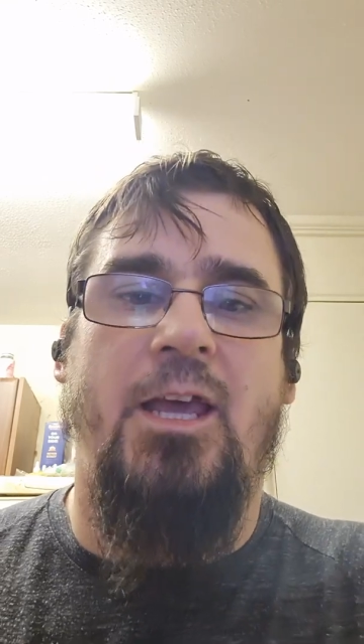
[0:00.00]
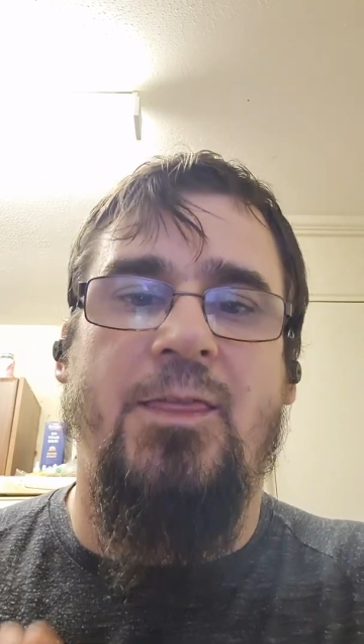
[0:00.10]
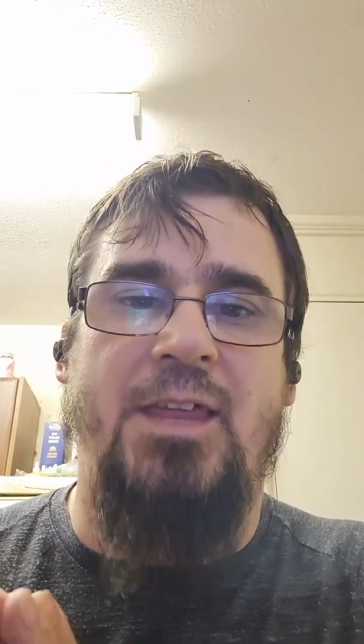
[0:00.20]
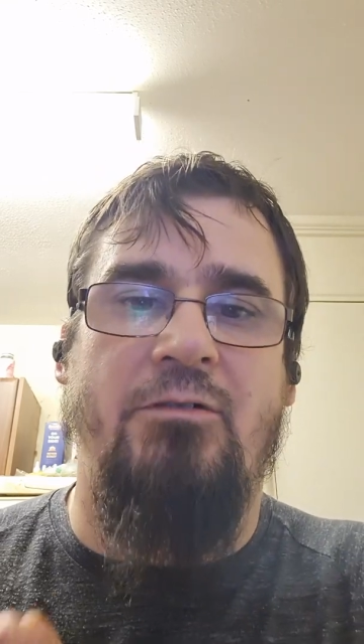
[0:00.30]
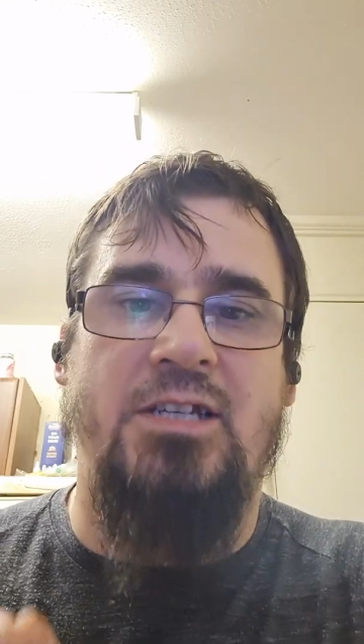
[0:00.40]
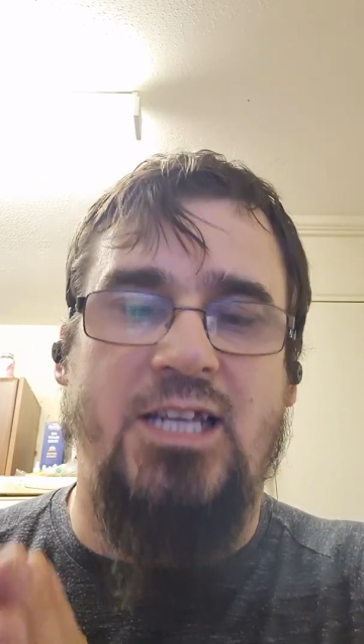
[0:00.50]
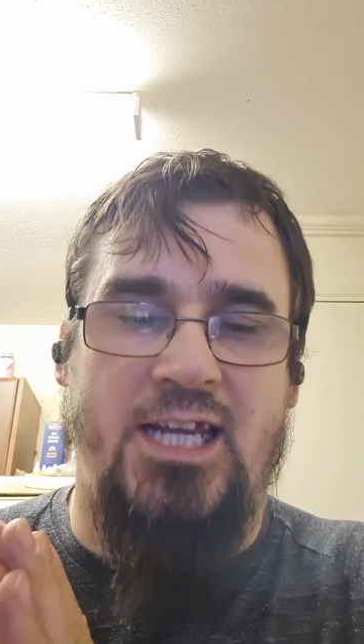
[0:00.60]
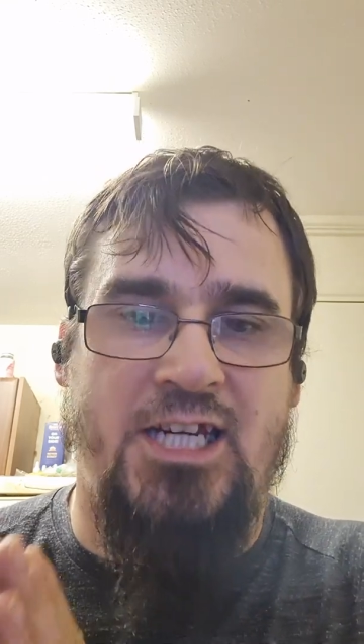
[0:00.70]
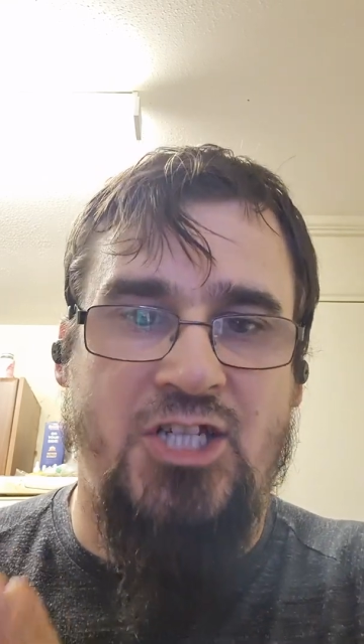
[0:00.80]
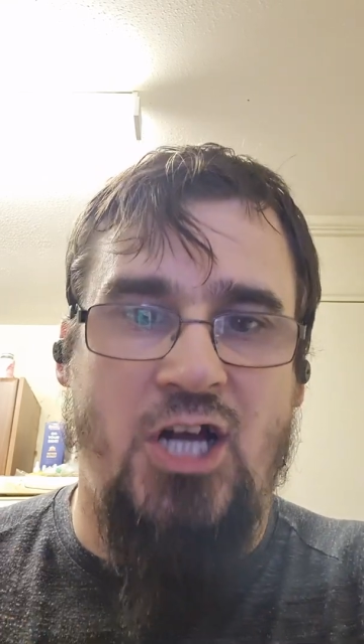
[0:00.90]
there is
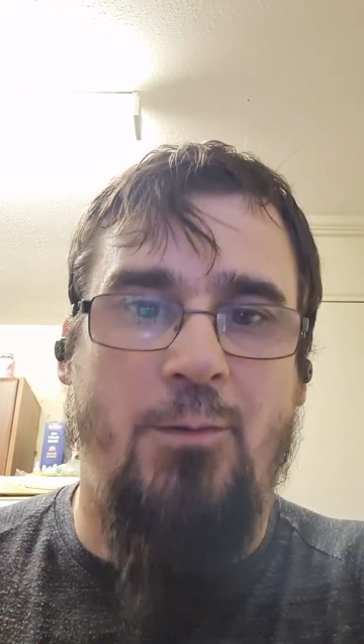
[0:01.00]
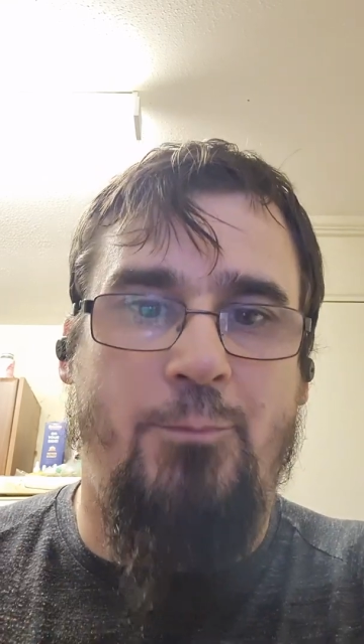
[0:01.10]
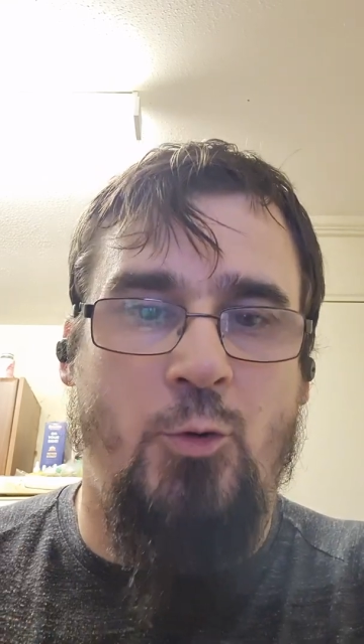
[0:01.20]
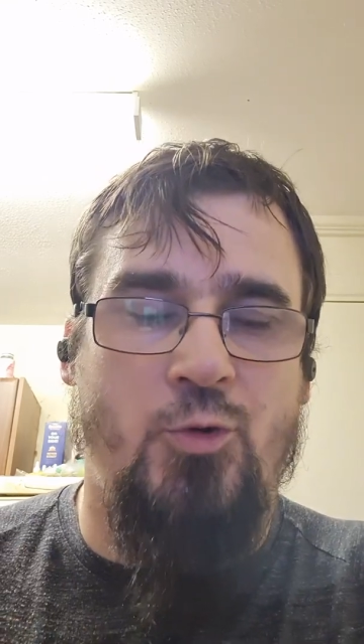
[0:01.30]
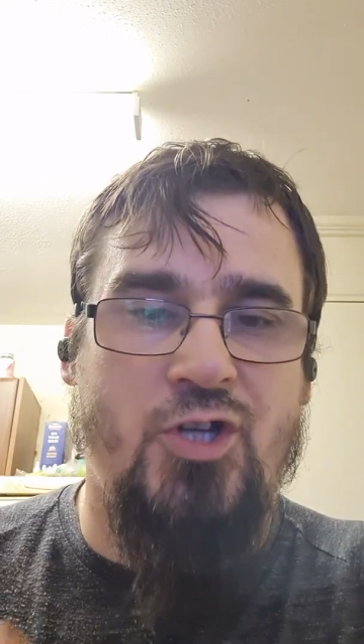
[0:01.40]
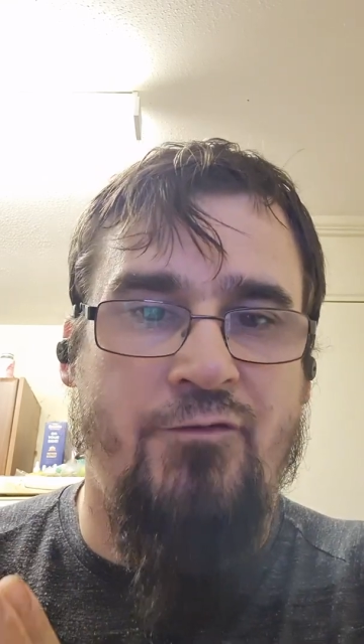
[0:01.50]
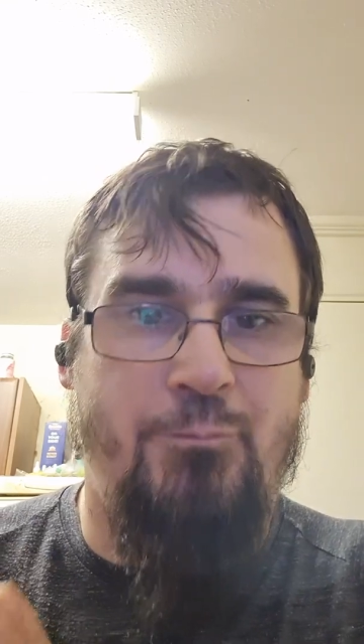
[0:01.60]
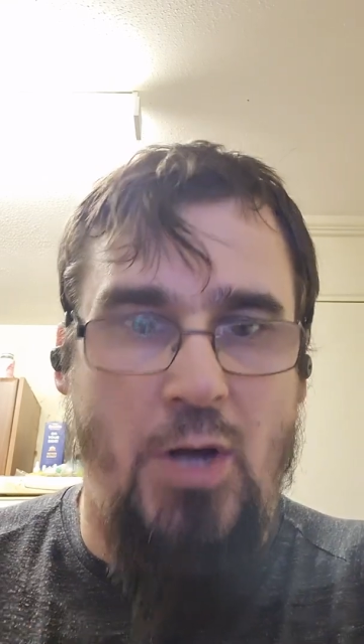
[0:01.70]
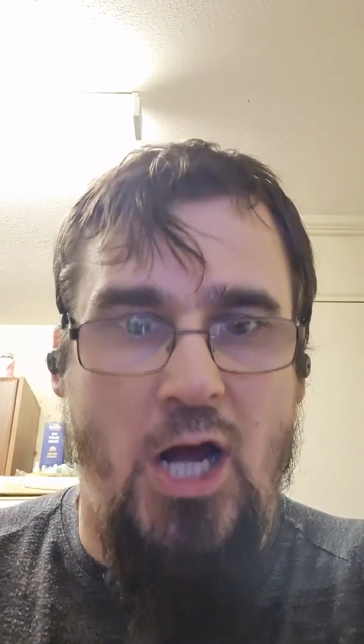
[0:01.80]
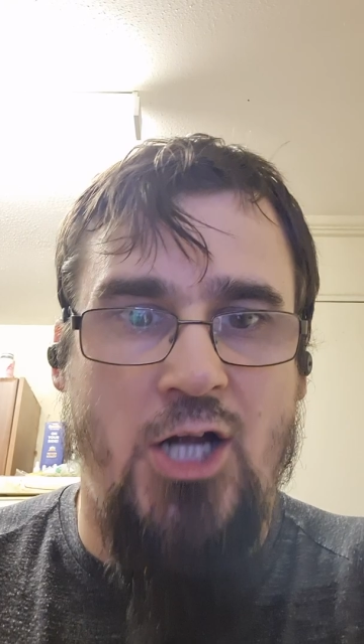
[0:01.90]
examples of
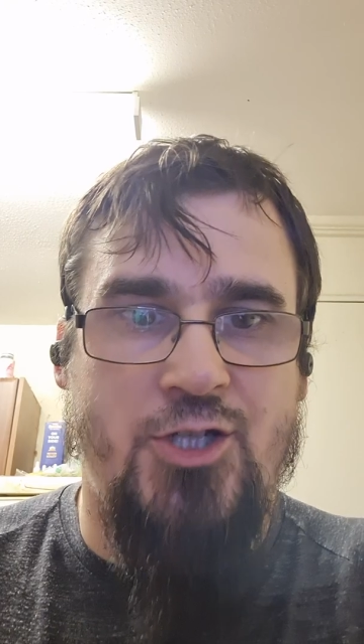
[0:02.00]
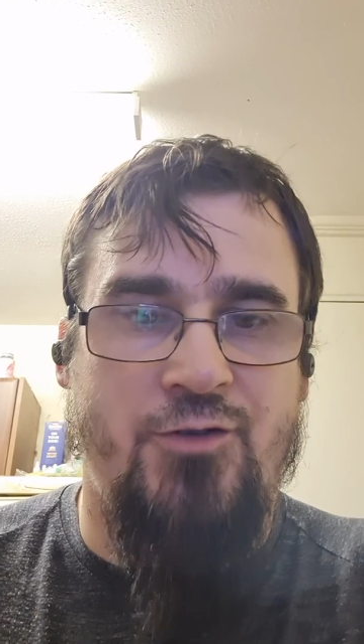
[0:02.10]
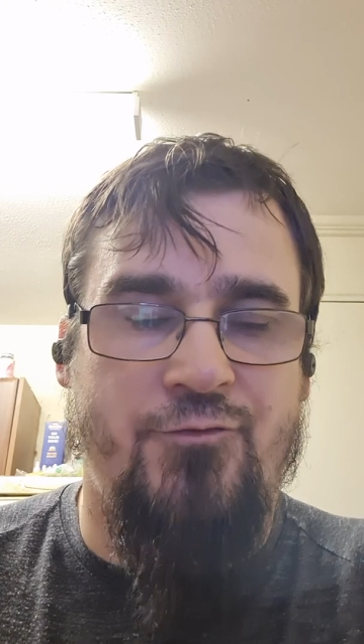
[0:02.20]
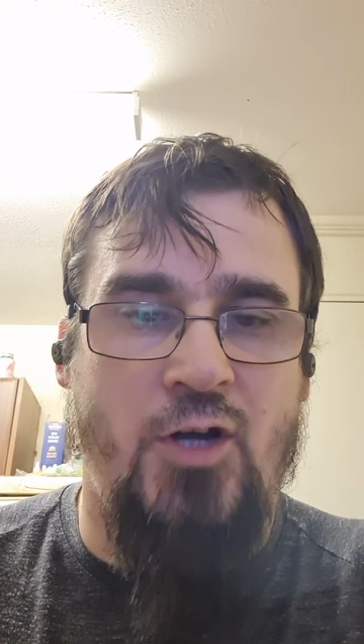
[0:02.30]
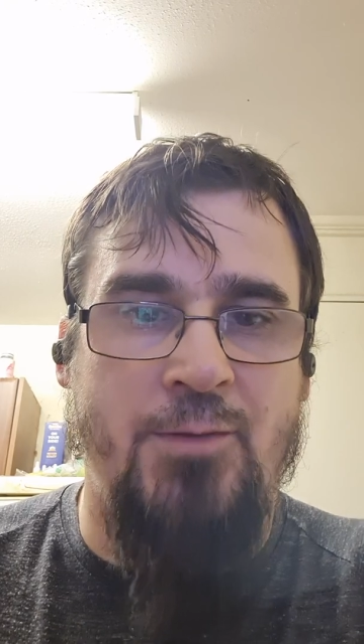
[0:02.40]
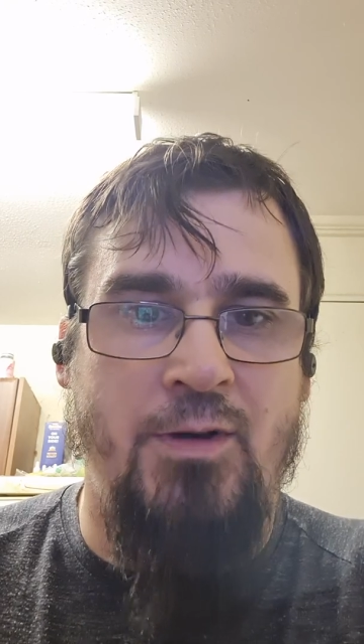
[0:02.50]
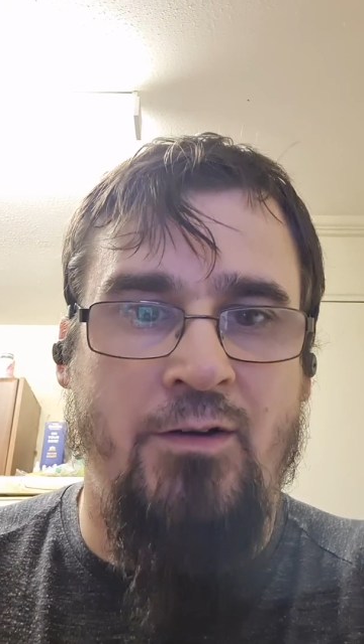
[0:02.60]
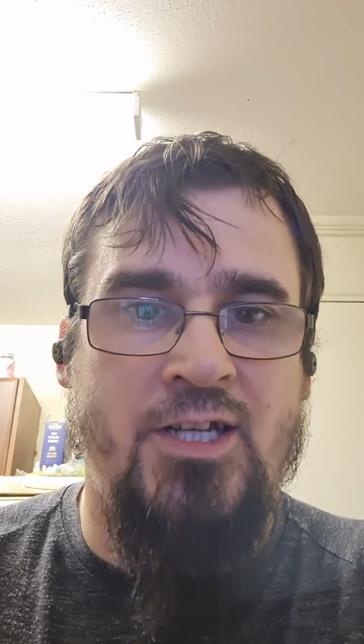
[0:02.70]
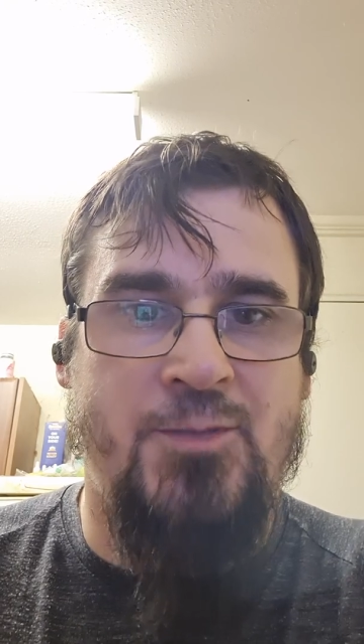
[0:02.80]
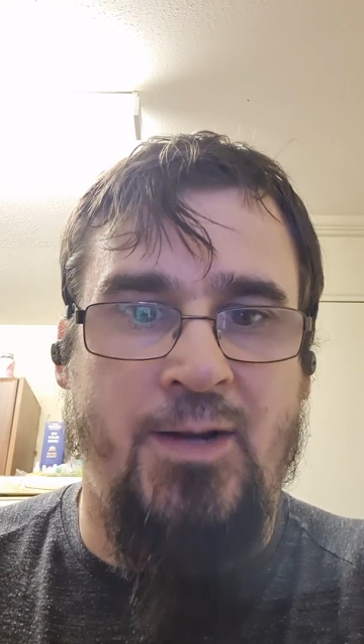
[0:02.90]
parts of
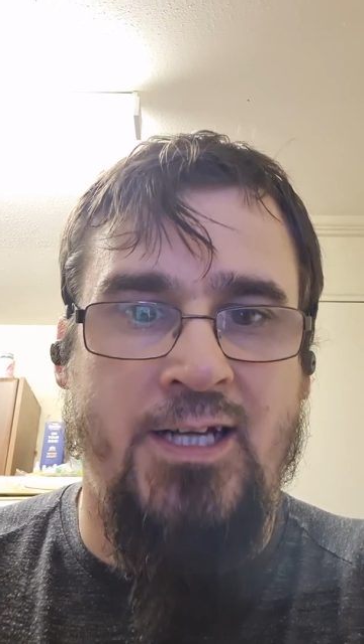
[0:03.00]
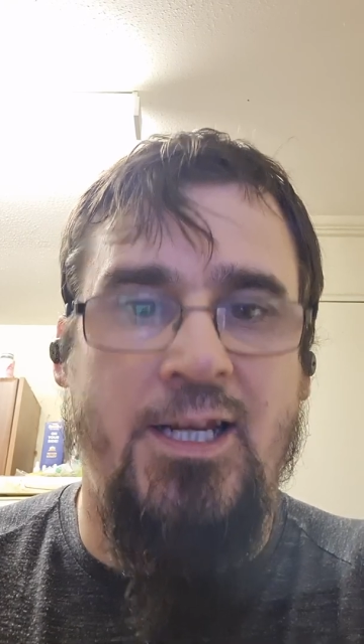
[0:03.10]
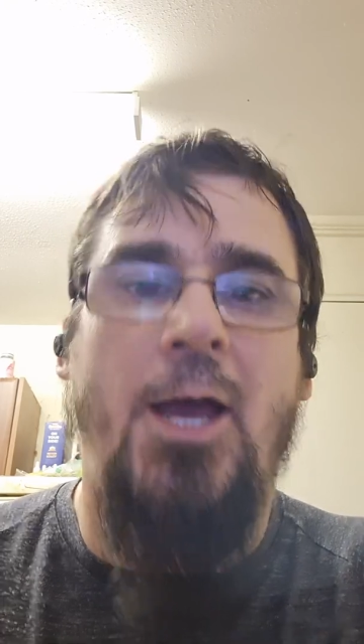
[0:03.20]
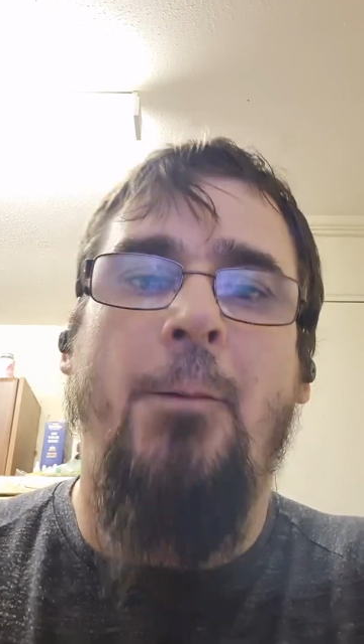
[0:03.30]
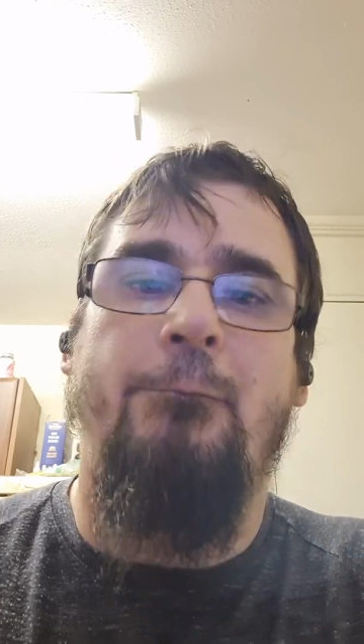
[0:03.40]
Iberia, Spain,